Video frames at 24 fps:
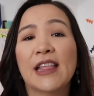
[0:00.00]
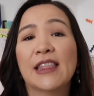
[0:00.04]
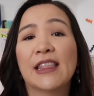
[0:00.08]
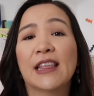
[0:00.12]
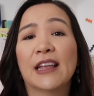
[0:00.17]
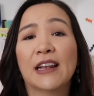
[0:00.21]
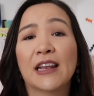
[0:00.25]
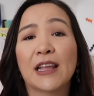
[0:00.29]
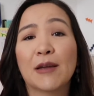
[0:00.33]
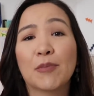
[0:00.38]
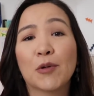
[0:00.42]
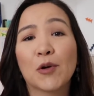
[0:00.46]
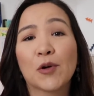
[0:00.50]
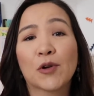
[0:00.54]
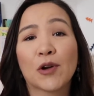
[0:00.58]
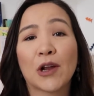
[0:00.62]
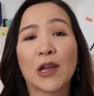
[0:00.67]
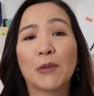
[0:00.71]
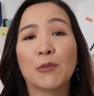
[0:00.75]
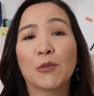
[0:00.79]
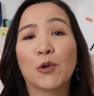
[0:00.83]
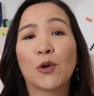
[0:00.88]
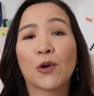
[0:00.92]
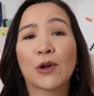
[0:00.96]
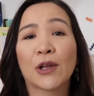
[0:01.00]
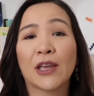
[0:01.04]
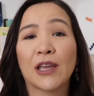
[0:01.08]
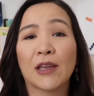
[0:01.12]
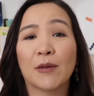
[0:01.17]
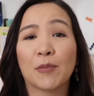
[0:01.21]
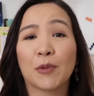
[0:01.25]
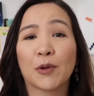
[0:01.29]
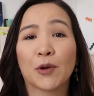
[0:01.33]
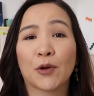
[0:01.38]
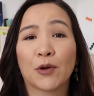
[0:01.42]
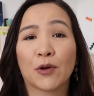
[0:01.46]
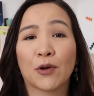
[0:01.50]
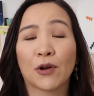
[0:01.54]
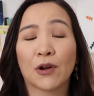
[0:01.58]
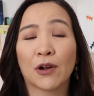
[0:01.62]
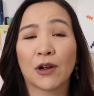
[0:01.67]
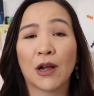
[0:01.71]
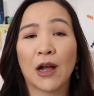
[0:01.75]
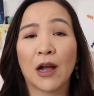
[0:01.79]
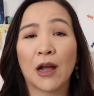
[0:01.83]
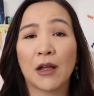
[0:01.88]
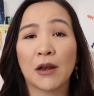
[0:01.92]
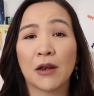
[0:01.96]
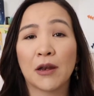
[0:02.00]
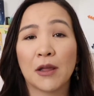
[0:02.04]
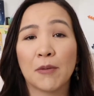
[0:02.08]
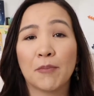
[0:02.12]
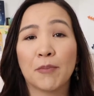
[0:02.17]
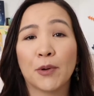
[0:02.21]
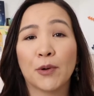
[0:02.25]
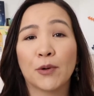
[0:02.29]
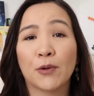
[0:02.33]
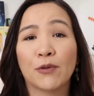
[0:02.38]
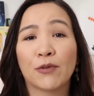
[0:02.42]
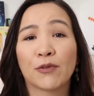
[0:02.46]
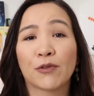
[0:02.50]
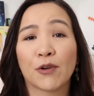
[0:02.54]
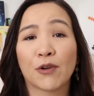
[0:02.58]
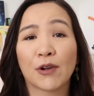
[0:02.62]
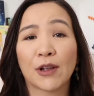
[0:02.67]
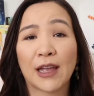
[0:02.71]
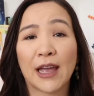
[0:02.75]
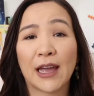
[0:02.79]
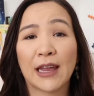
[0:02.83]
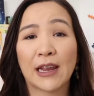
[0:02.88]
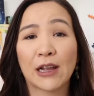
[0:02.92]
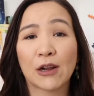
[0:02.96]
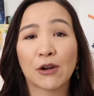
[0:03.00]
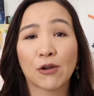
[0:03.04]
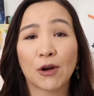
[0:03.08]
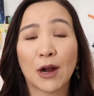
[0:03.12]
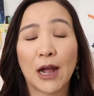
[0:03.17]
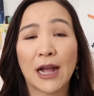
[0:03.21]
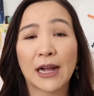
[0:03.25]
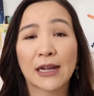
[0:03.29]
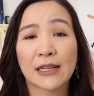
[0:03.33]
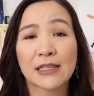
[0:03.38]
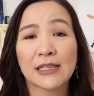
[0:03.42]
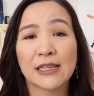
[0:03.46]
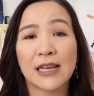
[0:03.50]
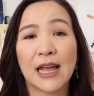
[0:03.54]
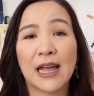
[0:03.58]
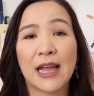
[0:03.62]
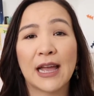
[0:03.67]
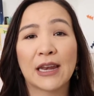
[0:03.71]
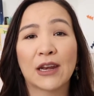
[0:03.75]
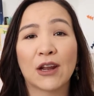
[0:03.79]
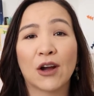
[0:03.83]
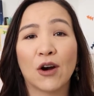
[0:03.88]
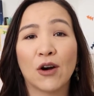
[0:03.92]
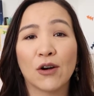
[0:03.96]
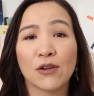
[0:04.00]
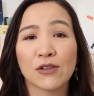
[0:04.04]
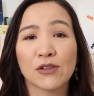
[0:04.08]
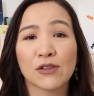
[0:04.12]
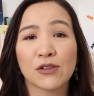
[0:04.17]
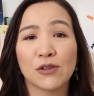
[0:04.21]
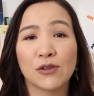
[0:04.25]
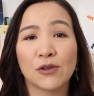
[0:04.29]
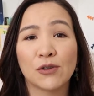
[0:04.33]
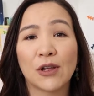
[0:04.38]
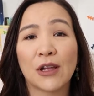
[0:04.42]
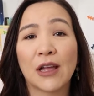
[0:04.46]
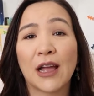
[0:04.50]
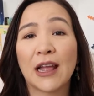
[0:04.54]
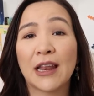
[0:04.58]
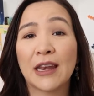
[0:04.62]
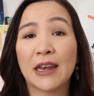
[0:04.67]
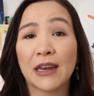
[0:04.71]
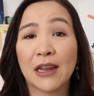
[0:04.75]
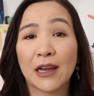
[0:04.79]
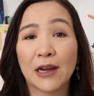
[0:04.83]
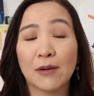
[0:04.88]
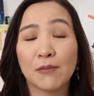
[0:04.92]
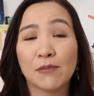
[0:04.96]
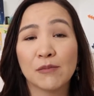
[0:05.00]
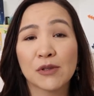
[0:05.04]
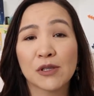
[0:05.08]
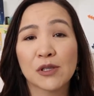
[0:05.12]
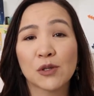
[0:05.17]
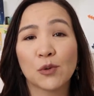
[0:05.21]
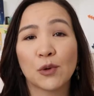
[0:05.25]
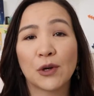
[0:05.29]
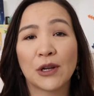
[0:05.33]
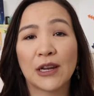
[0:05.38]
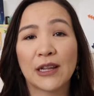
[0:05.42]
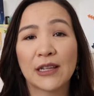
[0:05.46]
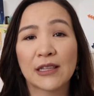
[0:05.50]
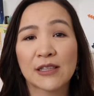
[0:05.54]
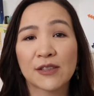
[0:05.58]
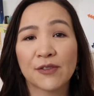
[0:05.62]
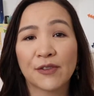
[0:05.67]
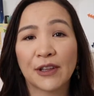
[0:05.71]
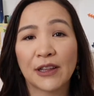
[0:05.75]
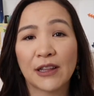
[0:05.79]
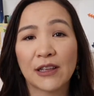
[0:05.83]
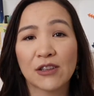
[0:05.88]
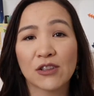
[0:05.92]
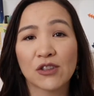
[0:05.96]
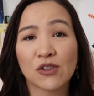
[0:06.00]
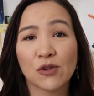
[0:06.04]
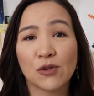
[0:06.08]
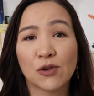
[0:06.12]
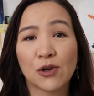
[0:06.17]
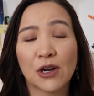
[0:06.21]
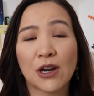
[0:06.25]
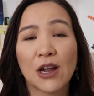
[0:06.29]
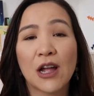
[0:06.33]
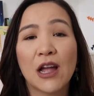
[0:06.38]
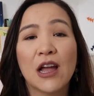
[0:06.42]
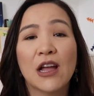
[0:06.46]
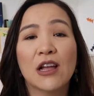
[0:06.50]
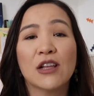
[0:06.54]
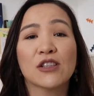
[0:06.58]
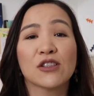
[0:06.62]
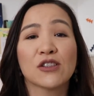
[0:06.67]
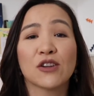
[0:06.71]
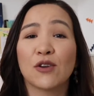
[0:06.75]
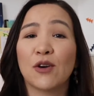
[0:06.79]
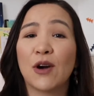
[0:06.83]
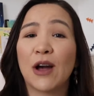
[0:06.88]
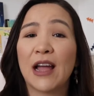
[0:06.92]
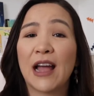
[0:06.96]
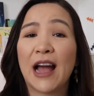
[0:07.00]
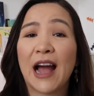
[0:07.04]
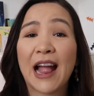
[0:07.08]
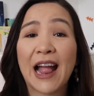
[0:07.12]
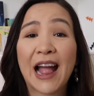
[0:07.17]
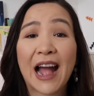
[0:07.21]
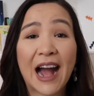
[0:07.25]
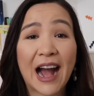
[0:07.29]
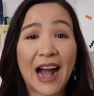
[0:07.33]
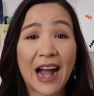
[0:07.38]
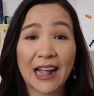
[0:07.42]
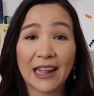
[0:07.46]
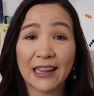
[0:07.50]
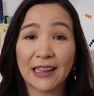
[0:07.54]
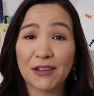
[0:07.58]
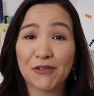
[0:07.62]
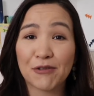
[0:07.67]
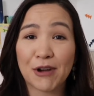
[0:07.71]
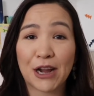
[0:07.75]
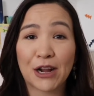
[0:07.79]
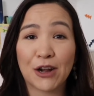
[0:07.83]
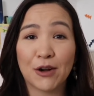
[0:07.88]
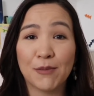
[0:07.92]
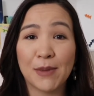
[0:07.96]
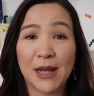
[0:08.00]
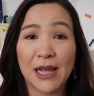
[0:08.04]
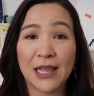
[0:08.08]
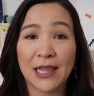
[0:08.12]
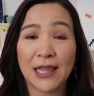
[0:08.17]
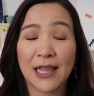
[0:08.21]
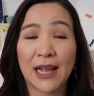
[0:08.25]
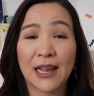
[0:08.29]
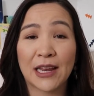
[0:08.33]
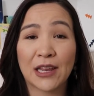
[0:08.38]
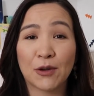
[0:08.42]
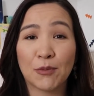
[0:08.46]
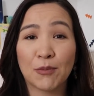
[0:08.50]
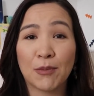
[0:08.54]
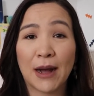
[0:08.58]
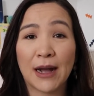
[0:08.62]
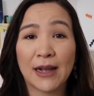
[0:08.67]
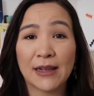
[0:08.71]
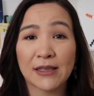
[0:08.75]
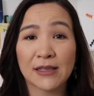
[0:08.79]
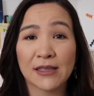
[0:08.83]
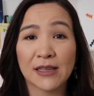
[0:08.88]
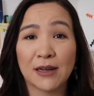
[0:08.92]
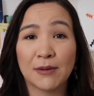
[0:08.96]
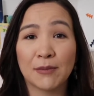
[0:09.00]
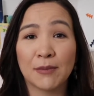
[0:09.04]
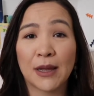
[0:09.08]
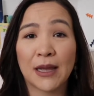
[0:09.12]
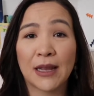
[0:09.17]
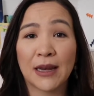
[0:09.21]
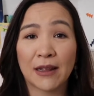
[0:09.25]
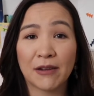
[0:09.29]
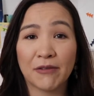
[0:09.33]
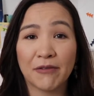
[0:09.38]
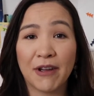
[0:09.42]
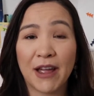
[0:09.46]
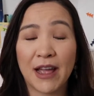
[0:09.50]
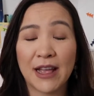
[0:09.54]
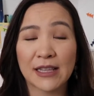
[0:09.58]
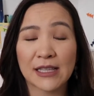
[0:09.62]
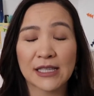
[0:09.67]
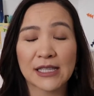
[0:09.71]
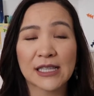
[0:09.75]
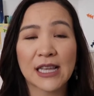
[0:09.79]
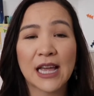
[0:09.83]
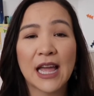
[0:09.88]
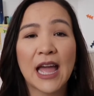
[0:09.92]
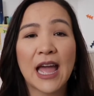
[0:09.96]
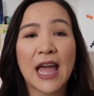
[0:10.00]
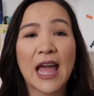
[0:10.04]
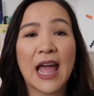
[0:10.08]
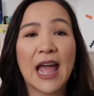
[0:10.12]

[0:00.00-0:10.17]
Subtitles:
The nipple cream will keep your nipple from getting cracked, and also it numbs when it's feeling sore, so I highly recommend that you buy some in advance.